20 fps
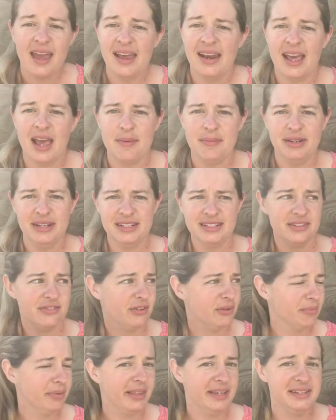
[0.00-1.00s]
And I'm in a
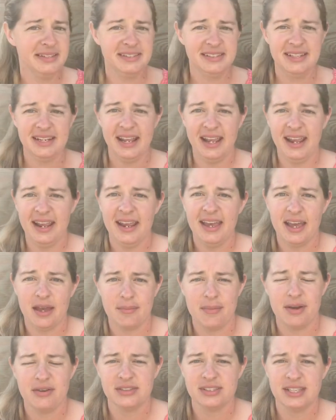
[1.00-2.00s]
different place today.
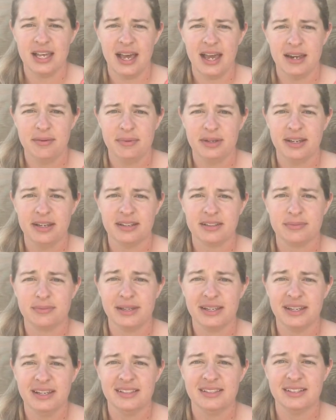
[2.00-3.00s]
I'm outside because
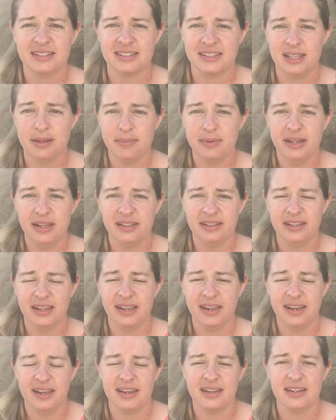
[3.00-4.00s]
my kids are sleeping
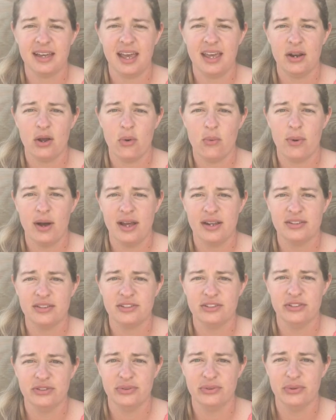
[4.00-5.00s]
and I don't want
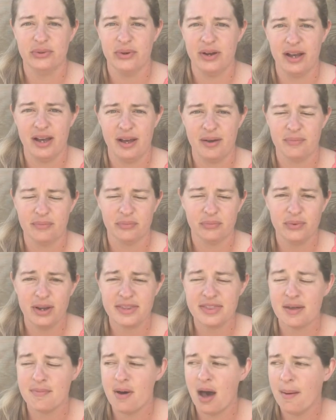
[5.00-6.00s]
to
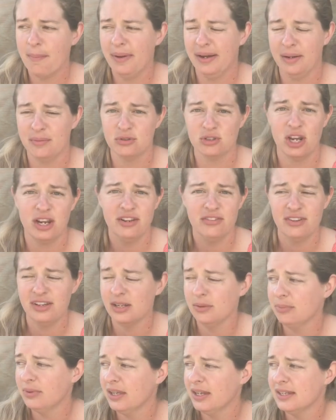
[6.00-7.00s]
wake them up, and I'm trying to find
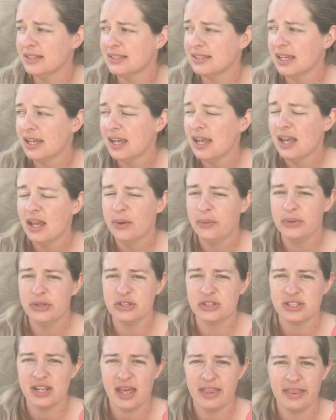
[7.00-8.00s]
a place where
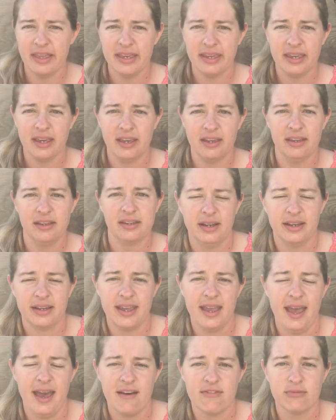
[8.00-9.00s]
there's not like a
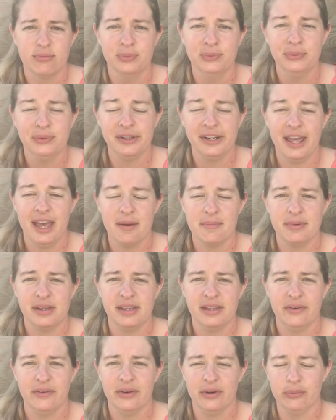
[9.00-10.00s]
calf mooing at
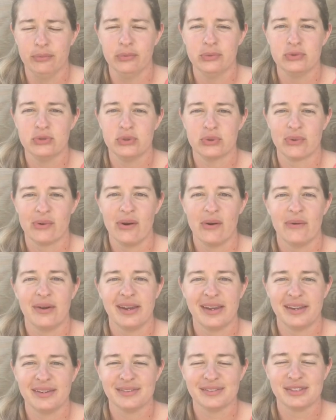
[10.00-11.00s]
me or a rooster
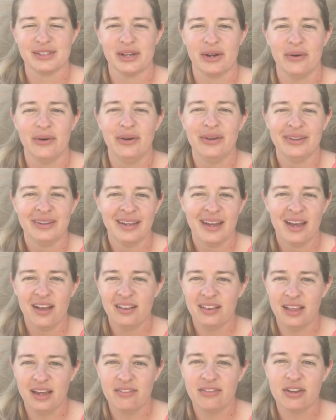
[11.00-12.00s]
crowing. So
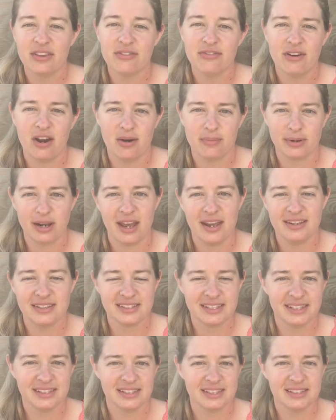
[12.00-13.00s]
life on the farm,
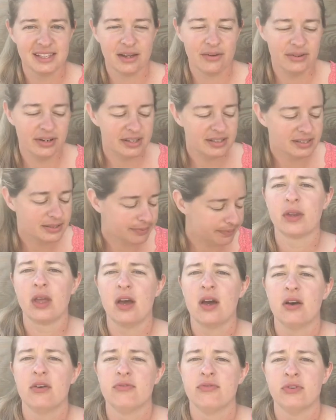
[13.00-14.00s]
guys, this is how it is.
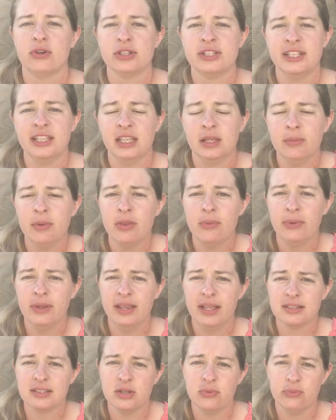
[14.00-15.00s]
For dealing with
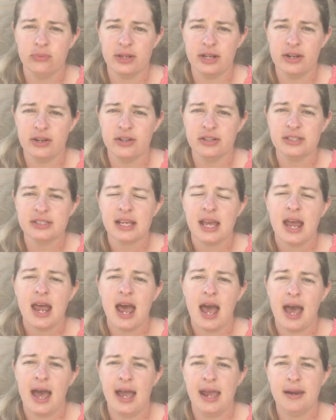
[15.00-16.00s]
reluctant readers,
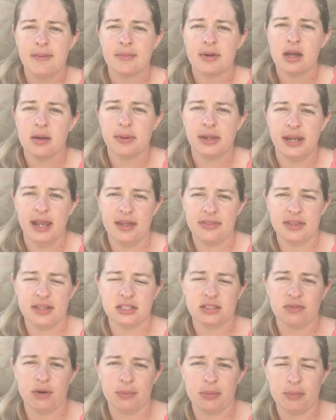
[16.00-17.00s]
I am coming at
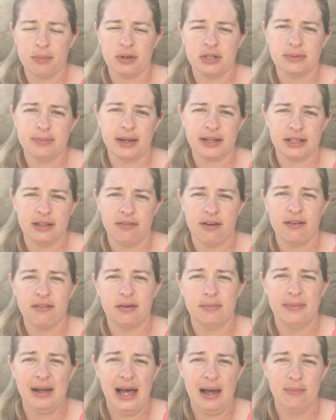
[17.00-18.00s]
this from the perspective of
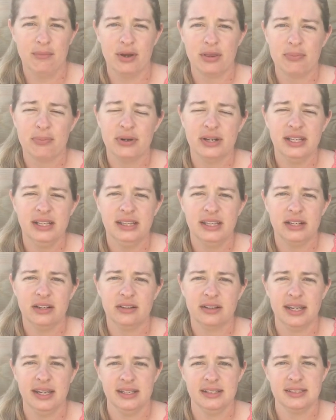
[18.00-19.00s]
a mom with pretty
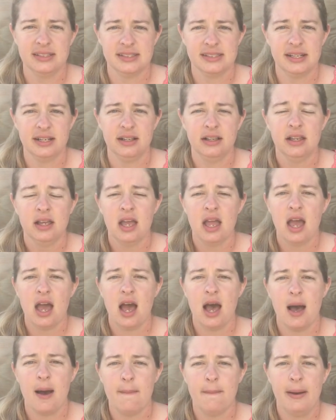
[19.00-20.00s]
little kids still.
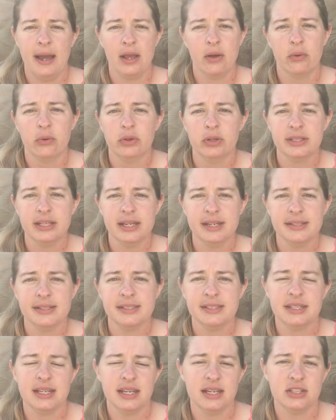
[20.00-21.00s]
My
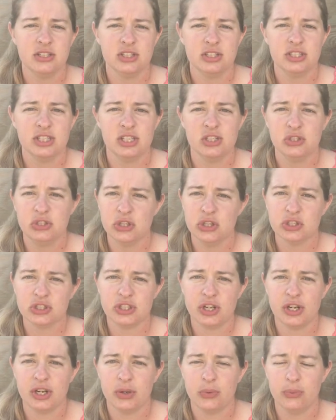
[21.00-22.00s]
oldest just this year
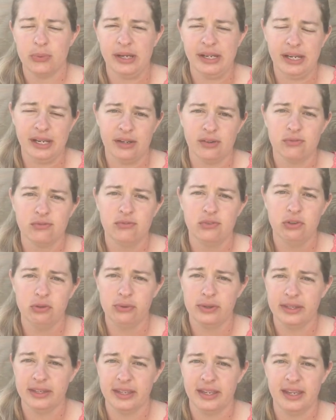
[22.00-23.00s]
started reading
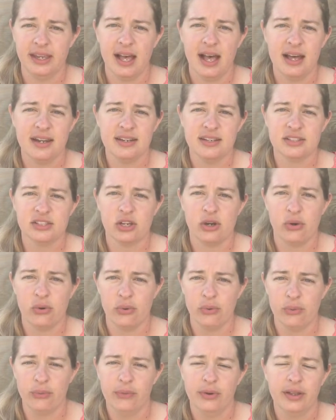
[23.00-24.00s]
fluently on his
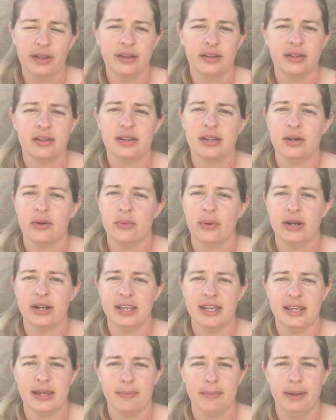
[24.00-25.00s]
own, you know, where
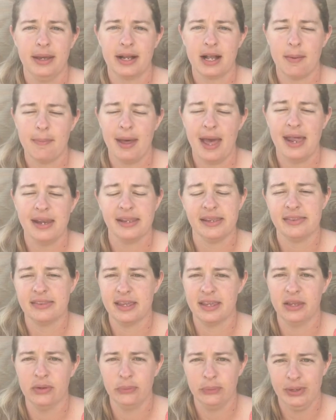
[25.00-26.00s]
he can pick up
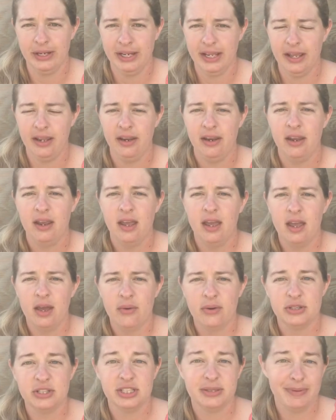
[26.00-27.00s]
anything and read it,
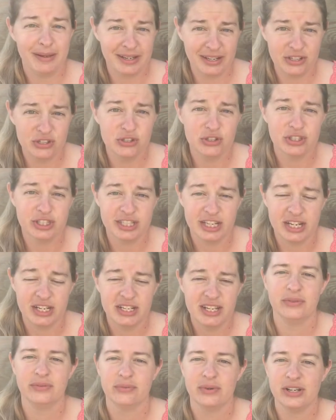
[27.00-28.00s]
which has been
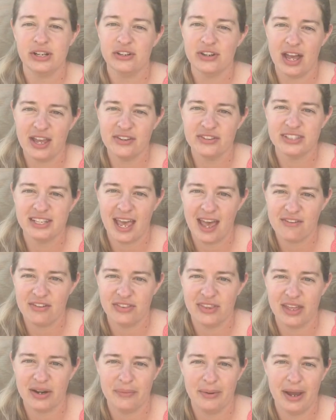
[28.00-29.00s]
interesting when you're not used to
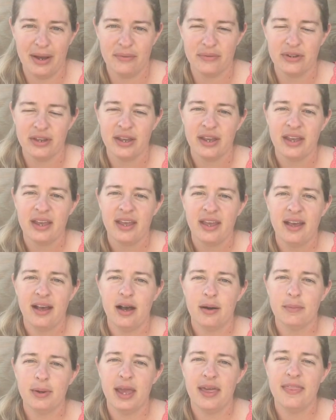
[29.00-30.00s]
having that around.
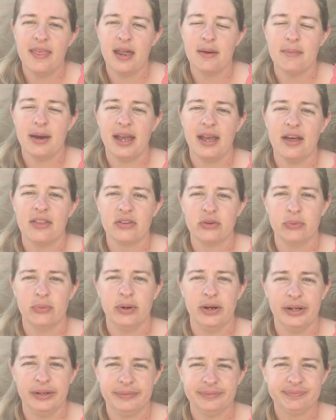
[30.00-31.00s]
And then my other
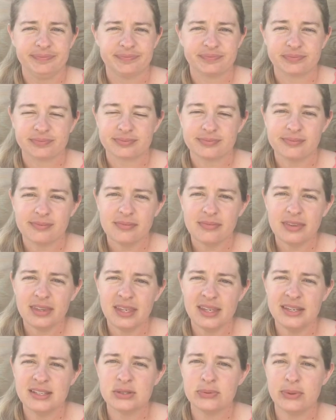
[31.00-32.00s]
one
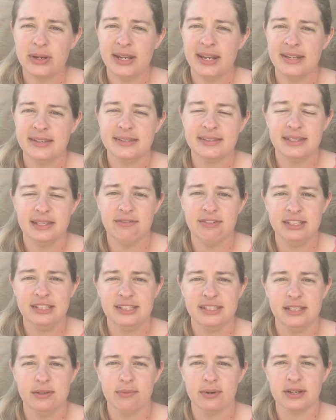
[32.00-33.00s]
is reading
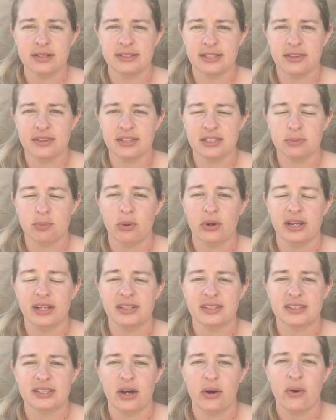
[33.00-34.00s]
CVC words at this
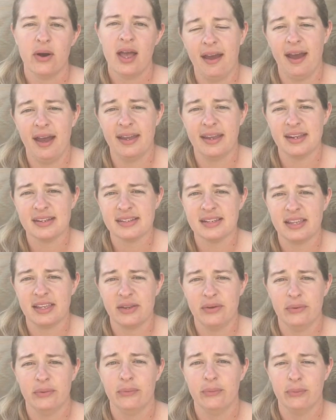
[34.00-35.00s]
point. So I can tell
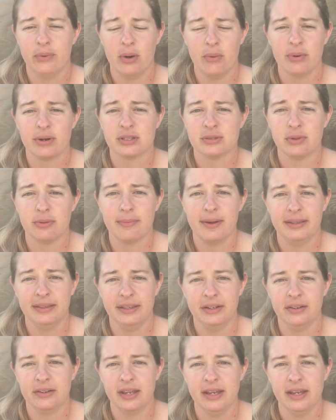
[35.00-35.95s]
you what works with my little